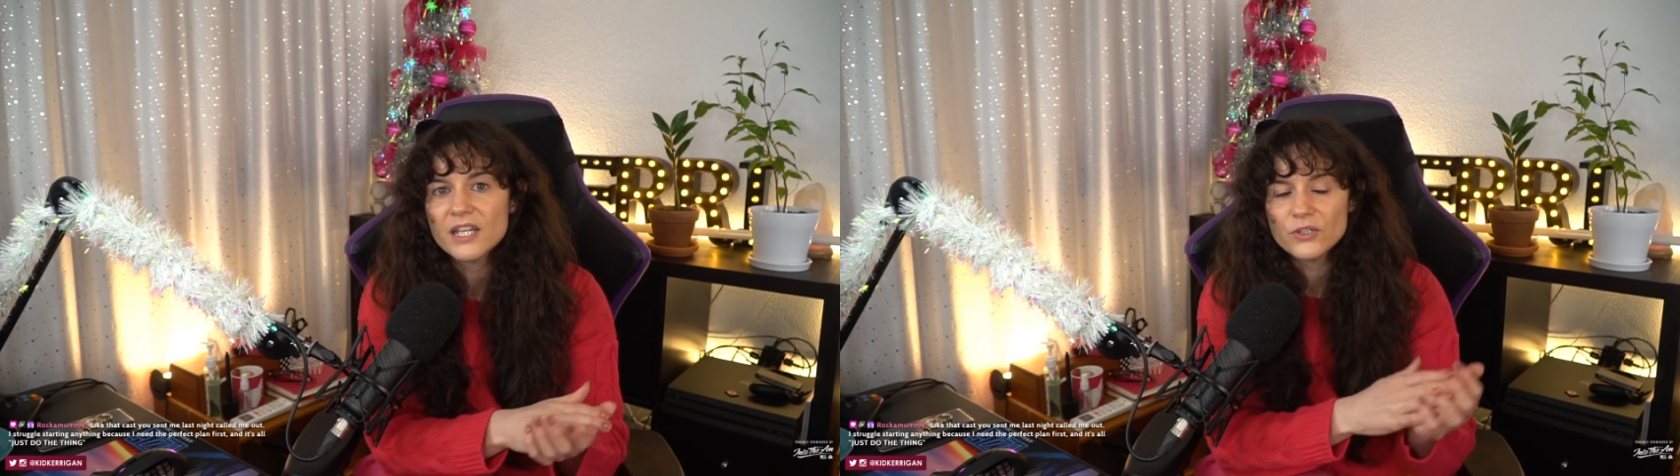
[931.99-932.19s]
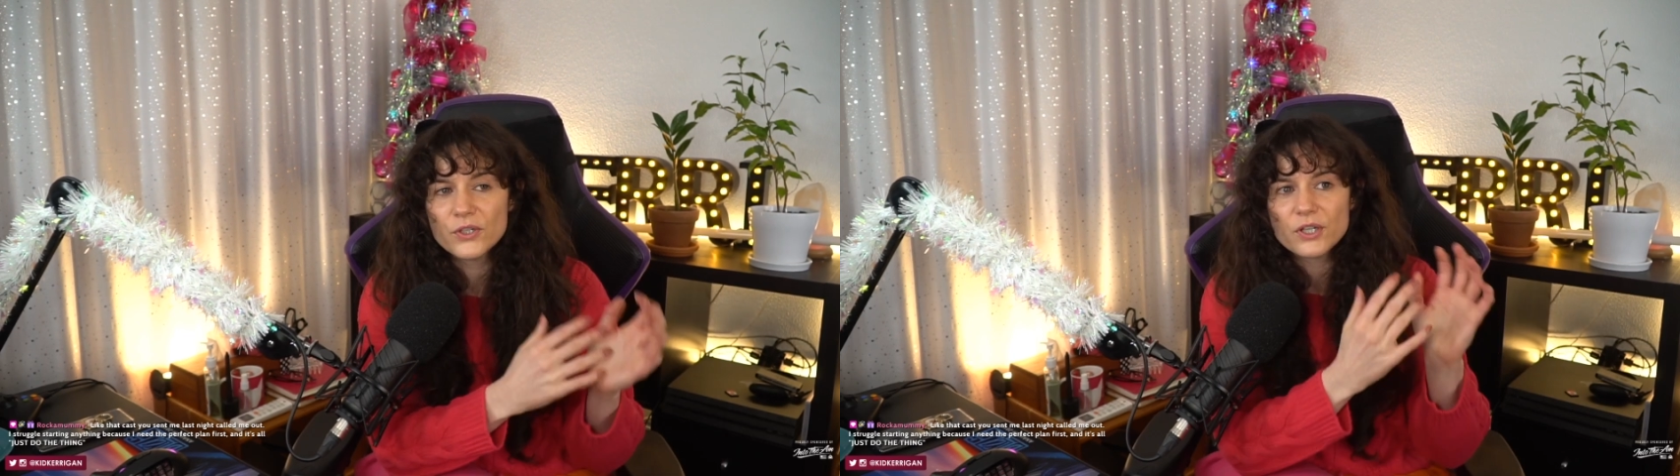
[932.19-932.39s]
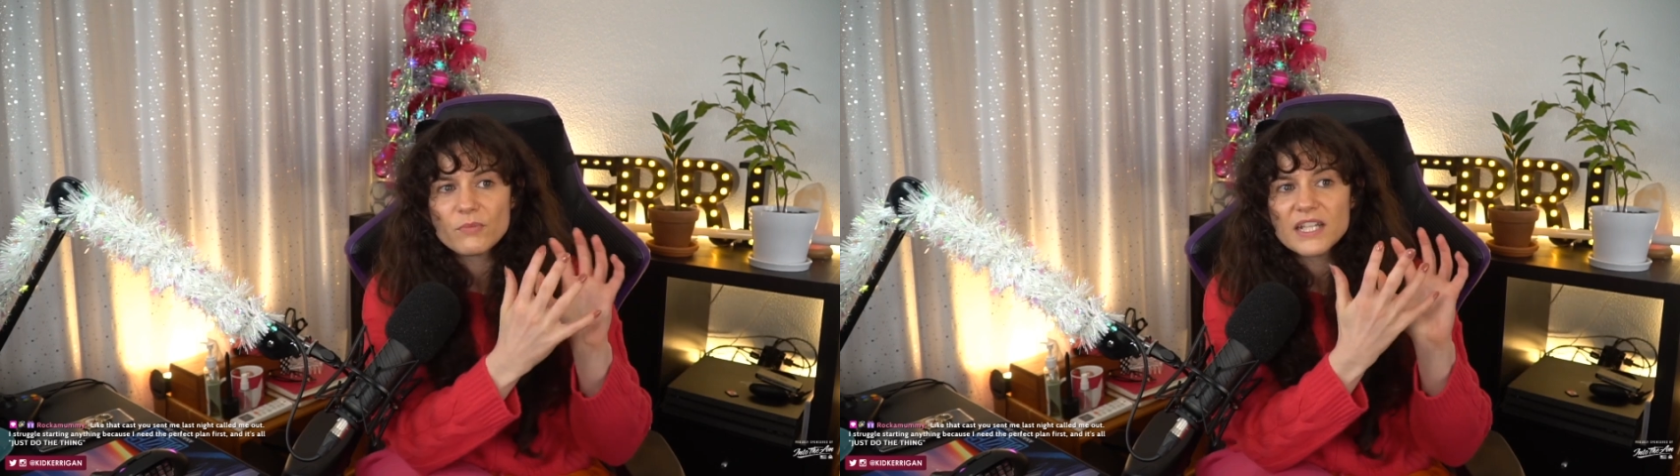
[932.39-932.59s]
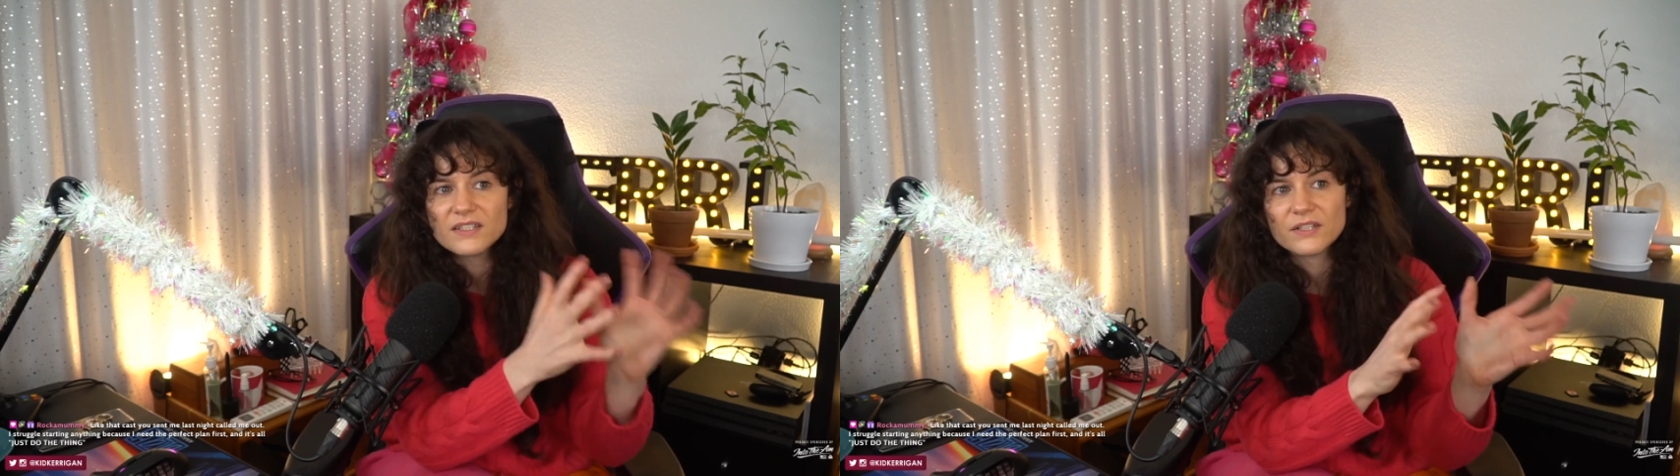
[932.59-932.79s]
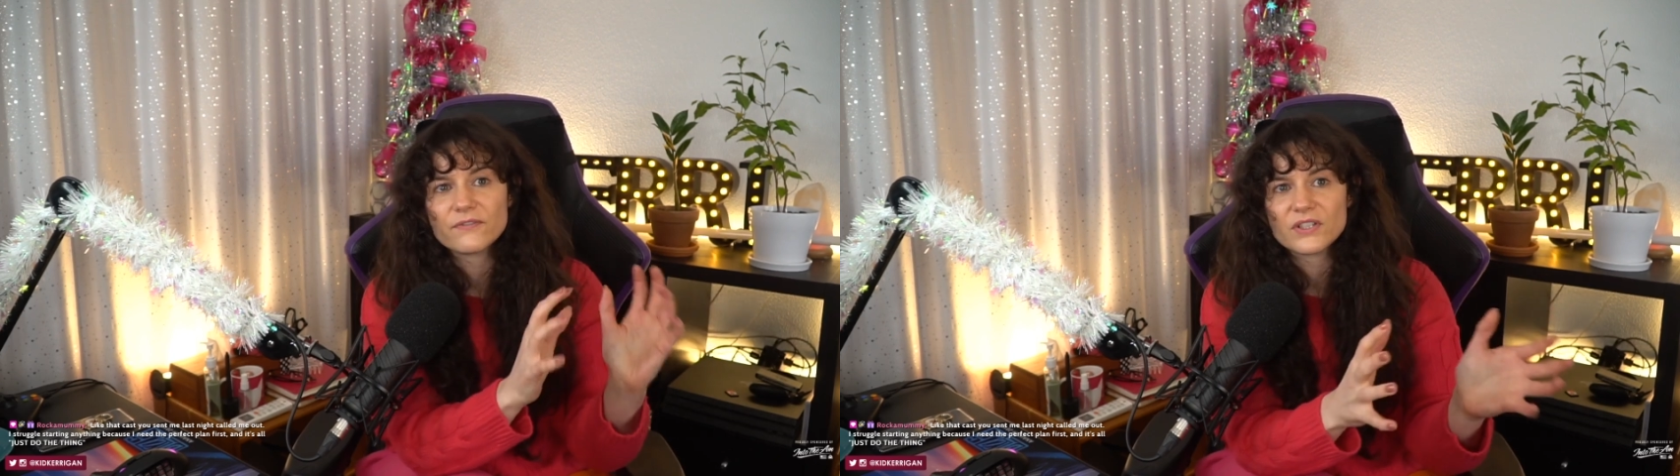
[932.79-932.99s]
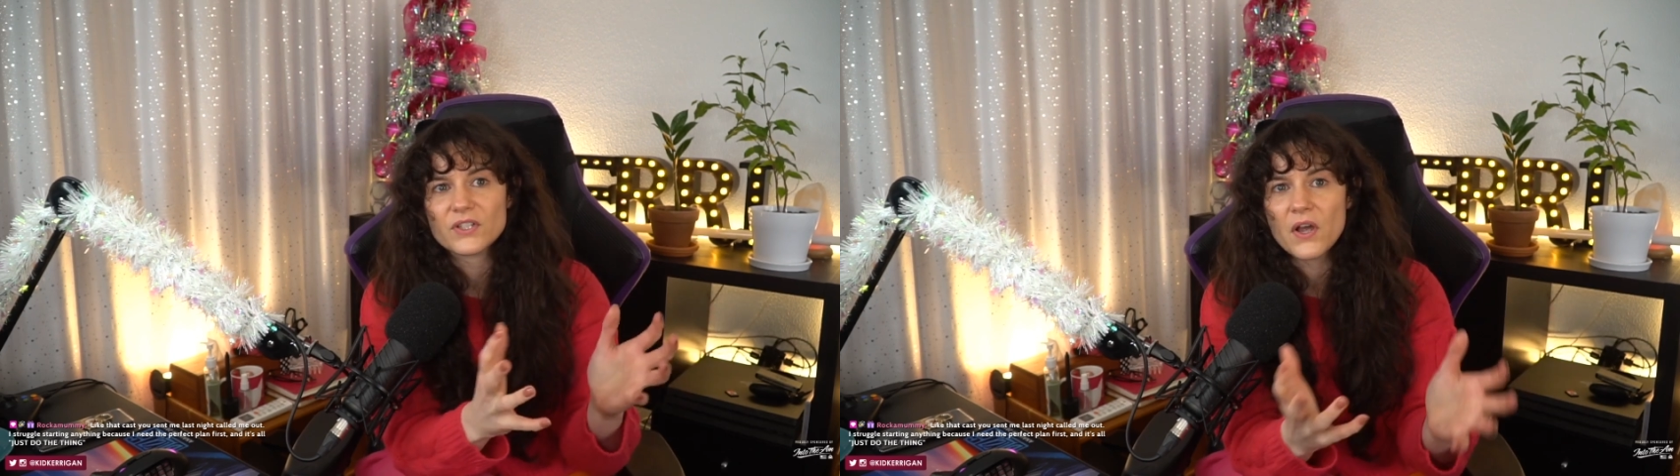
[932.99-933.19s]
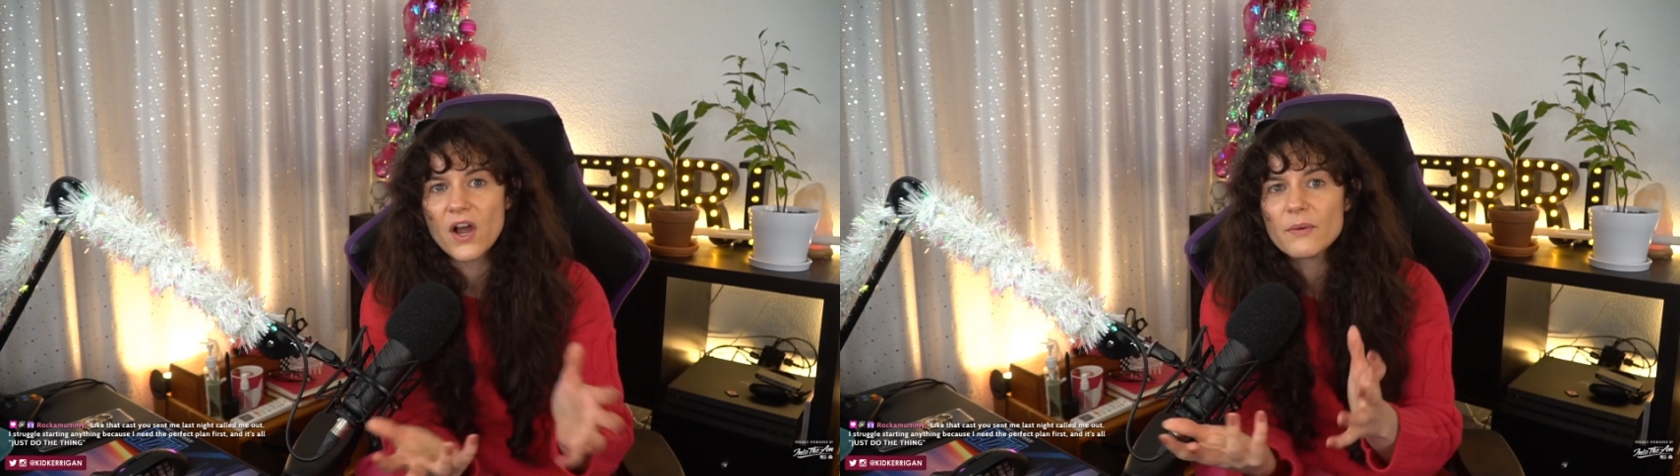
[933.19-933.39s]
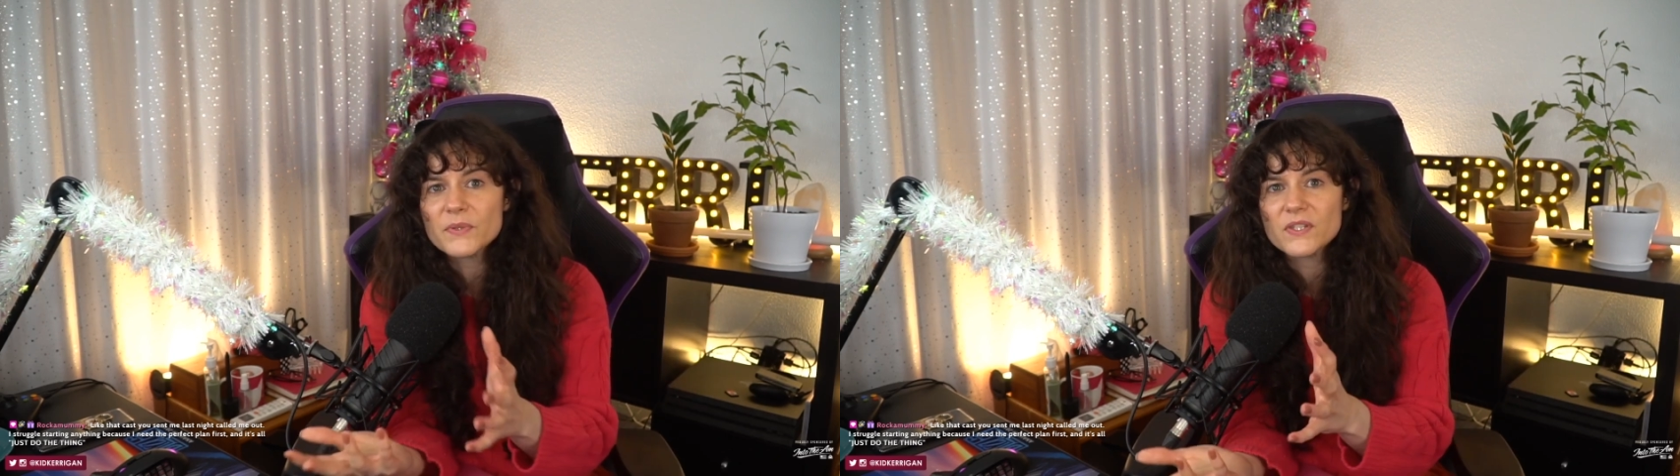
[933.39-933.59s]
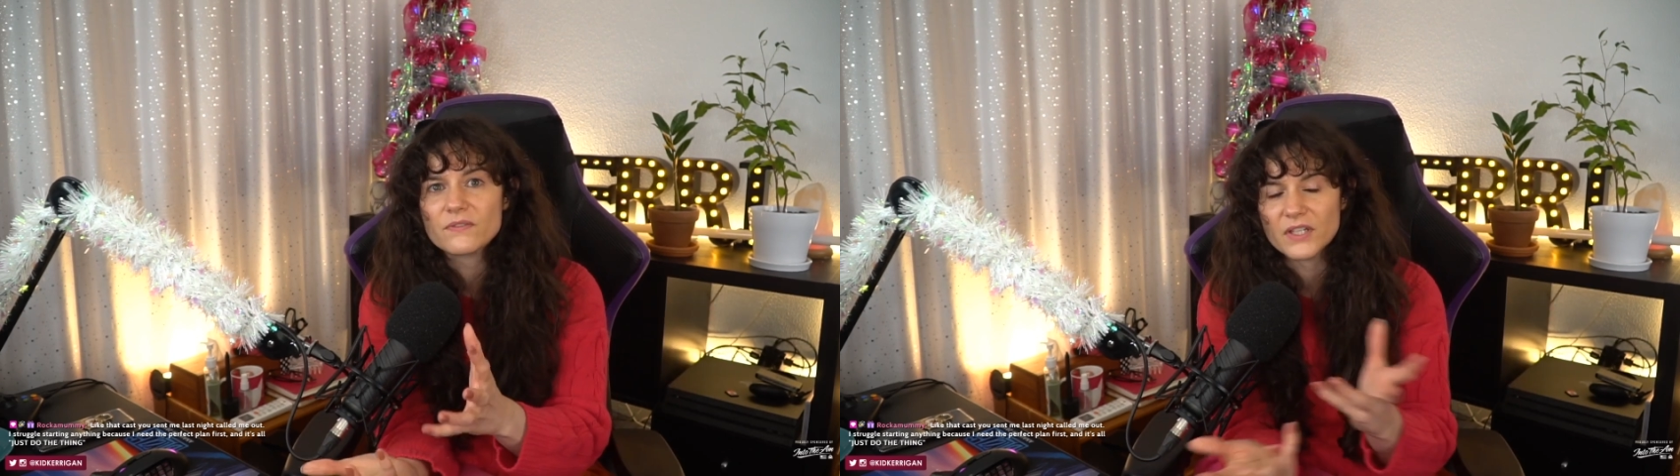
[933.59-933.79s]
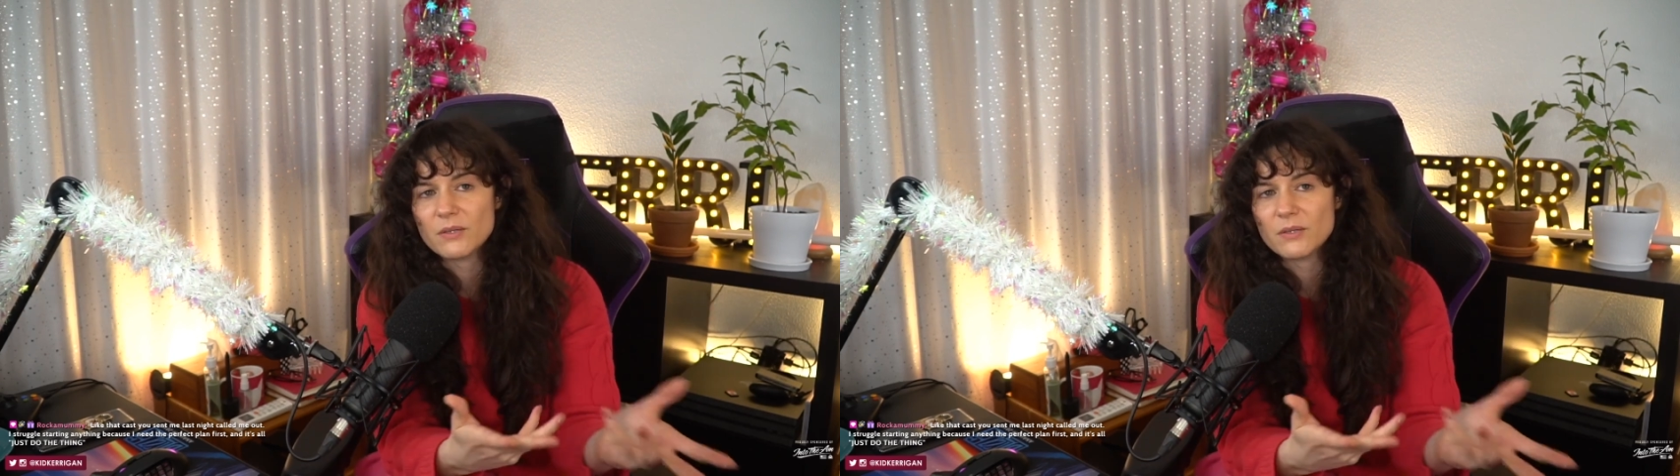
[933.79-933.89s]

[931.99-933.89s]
you can make different types of